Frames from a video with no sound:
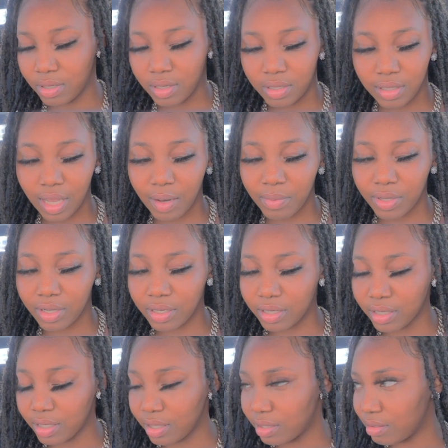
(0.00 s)
That'd, that'd be,
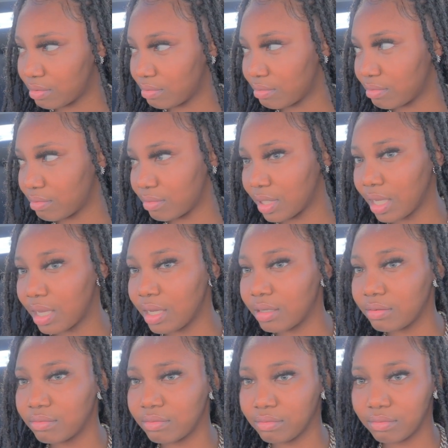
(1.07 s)
good. yeah. You
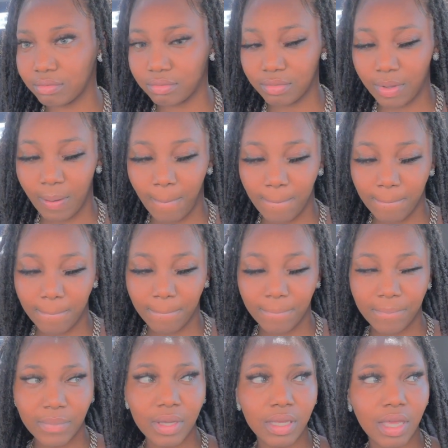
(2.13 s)
stay in Texas, right?
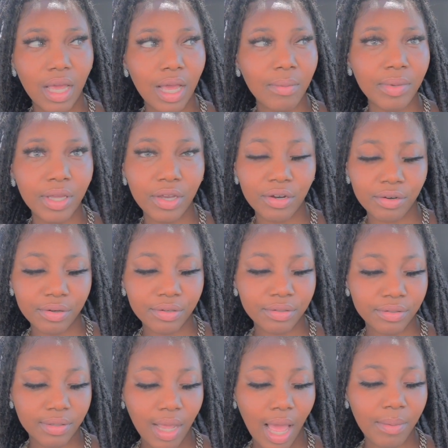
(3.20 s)
Yeah, I'm here.
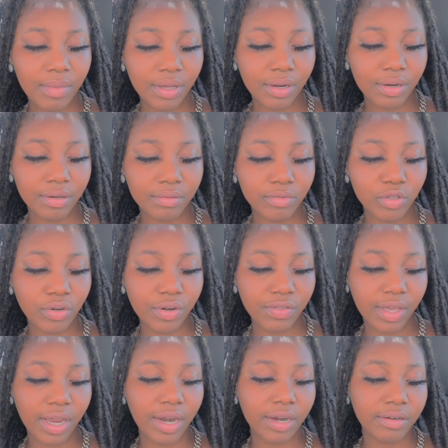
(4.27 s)
I'm here. Oh, you're
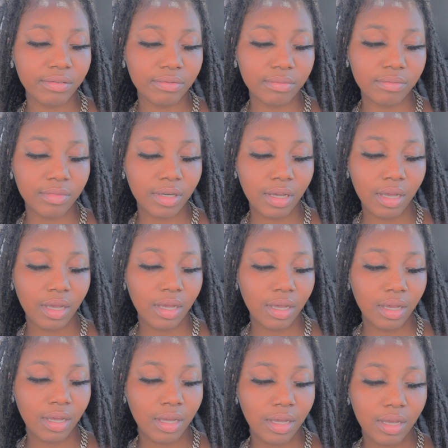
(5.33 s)
there. You can show,
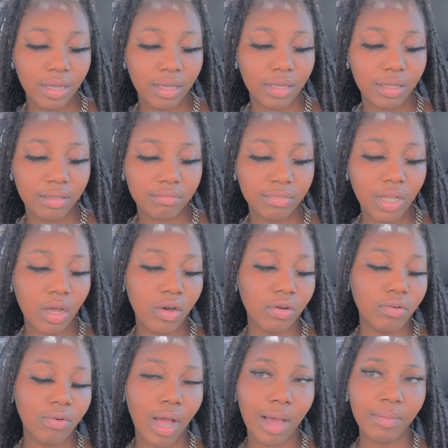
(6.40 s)
you can show me
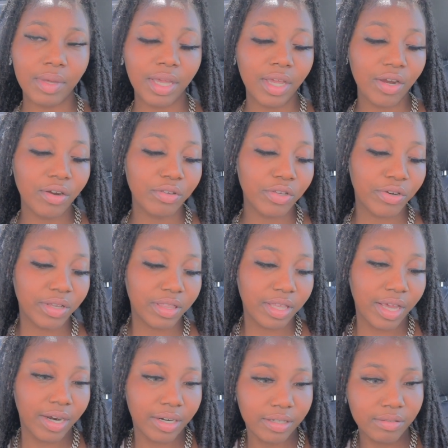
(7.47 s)
no, around. I'm here. You're
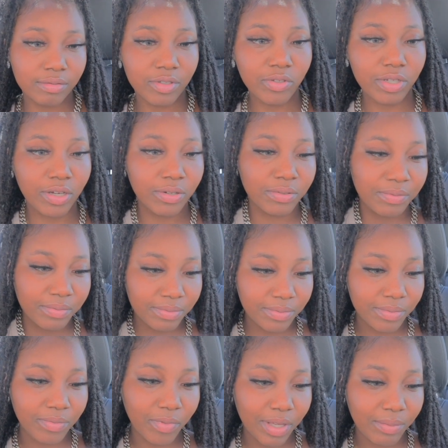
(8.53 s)
there. You know,
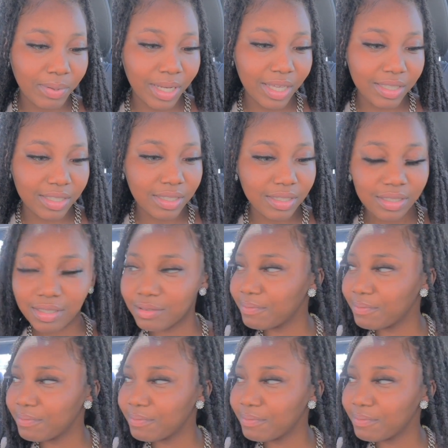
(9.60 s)
we places.